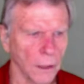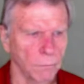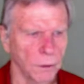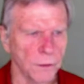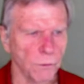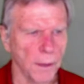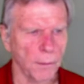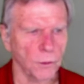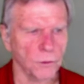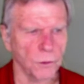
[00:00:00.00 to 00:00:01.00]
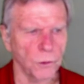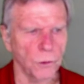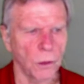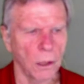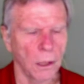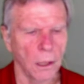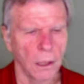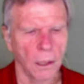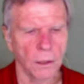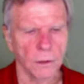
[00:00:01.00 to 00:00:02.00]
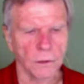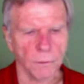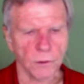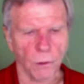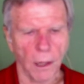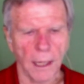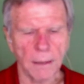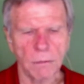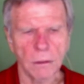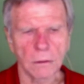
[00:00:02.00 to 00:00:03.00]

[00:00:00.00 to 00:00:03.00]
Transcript: please remember to subscribe.